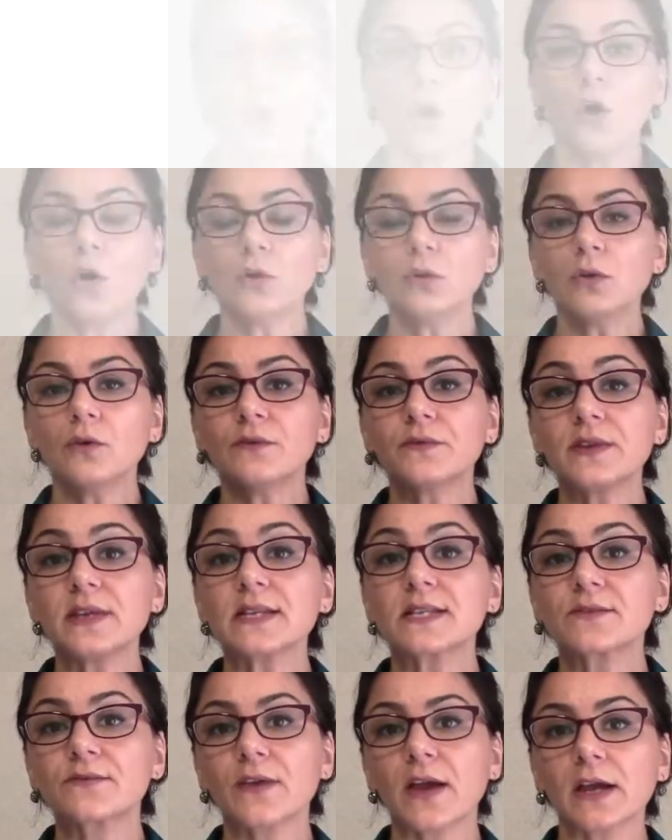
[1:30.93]
All of
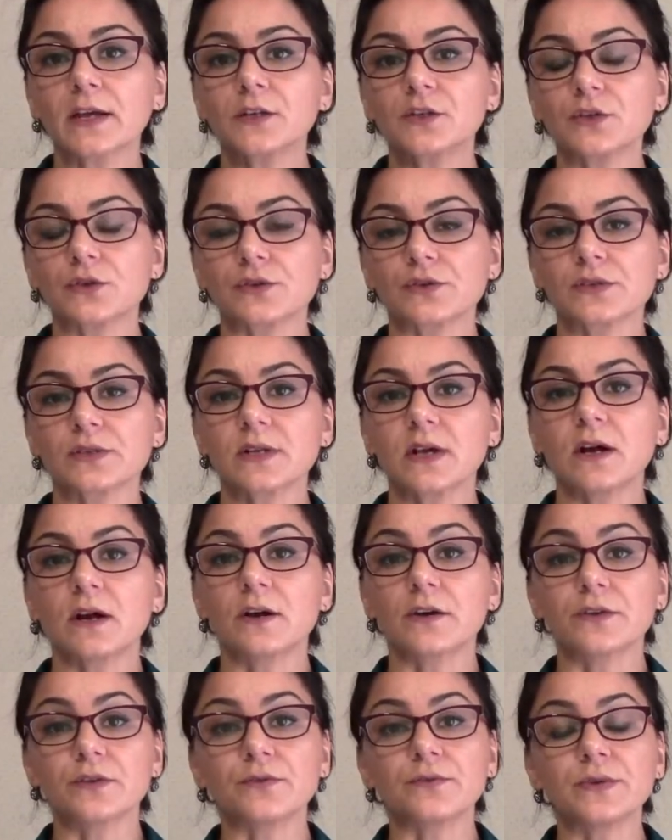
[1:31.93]
these factors
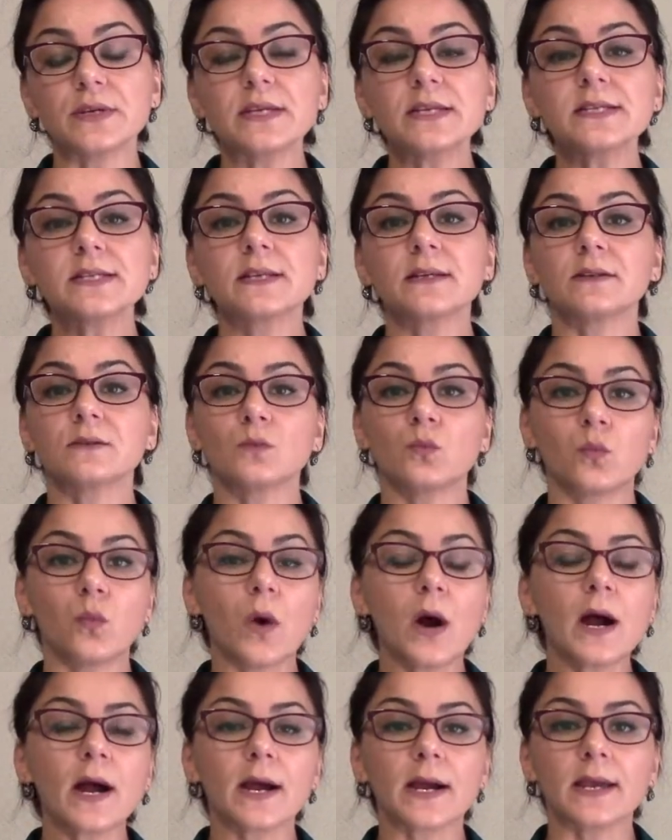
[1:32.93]
are the reason
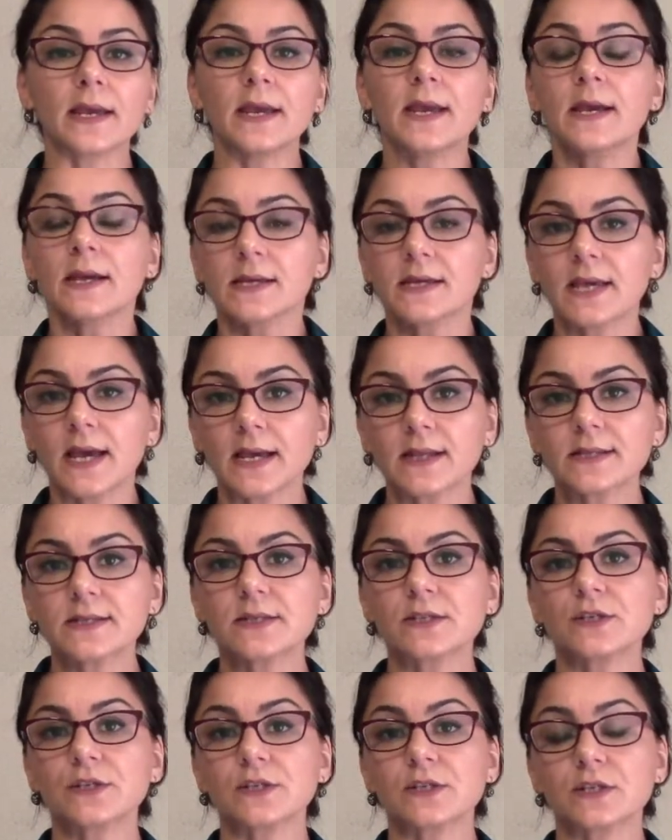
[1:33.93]
why
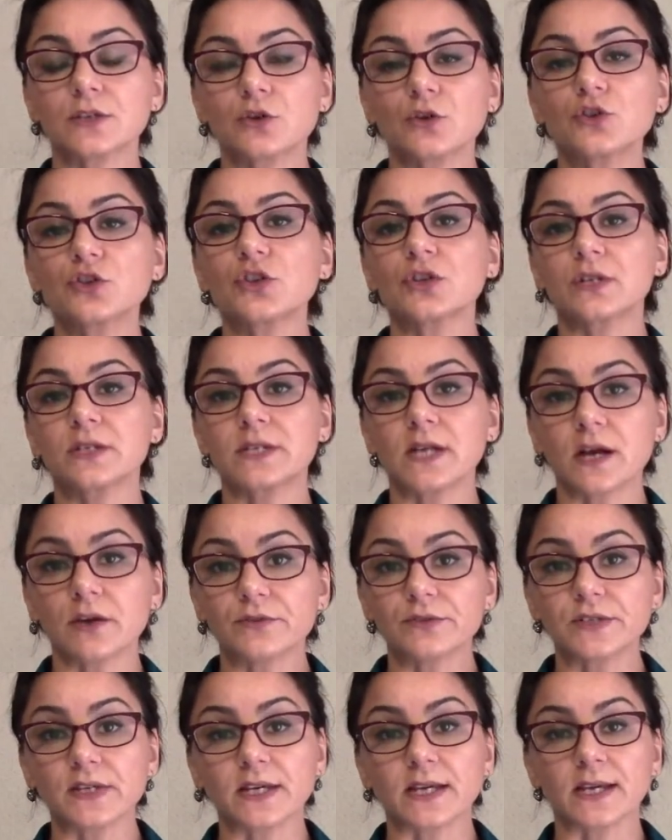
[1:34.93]
cancer is such a
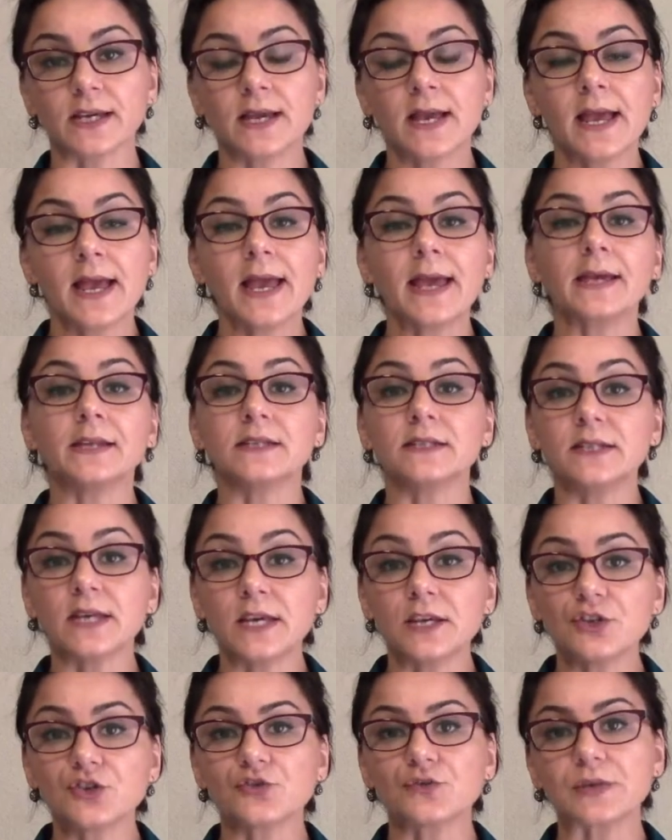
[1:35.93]
daunting and
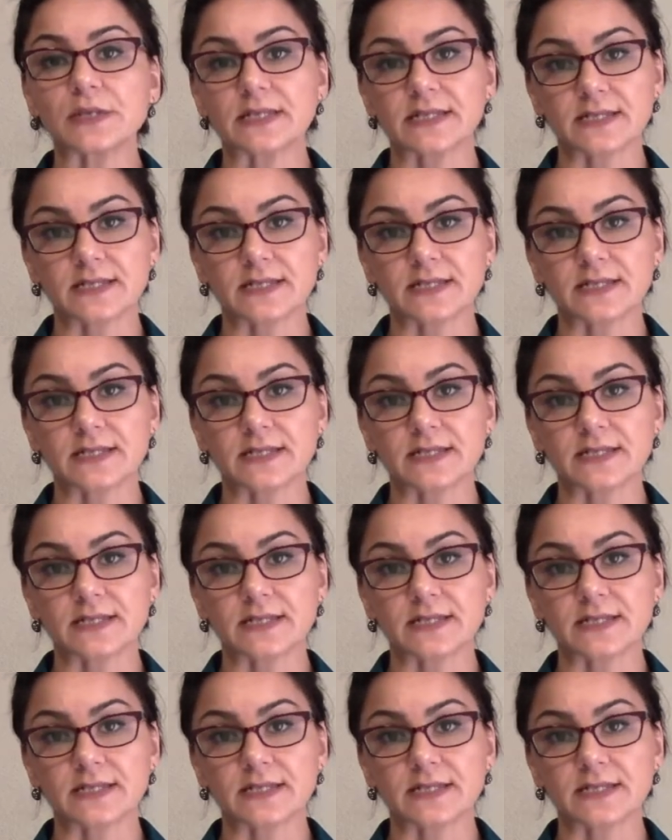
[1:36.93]
dangerous